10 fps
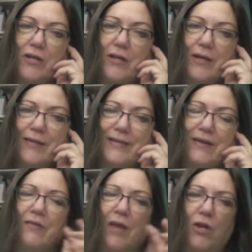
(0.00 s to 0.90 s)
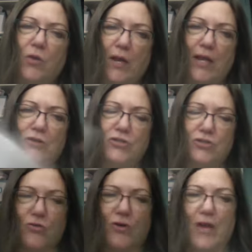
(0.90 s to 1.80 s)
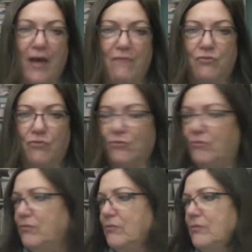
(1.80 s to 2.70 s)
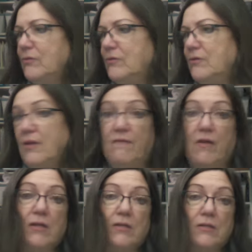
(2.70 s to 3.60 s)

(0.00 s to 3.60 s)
it's kind of like creating the story after the event.